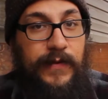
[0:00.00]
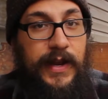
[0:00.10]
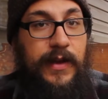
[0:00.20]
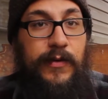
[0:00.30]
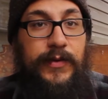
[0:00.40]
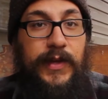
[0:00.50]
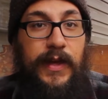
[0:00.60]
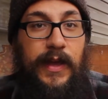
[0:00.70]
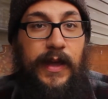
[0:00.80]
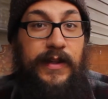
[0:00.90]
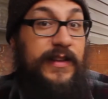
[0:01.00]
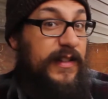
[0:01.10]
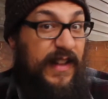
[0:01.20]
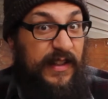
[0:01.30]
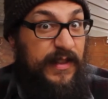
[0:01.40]
videos, and I see
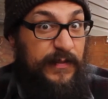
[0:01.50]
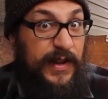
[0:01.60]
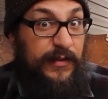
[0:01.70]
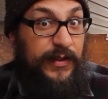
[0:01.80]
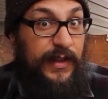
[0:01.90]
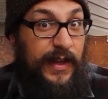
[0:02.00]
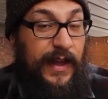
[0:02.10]
a lot of thumbnails.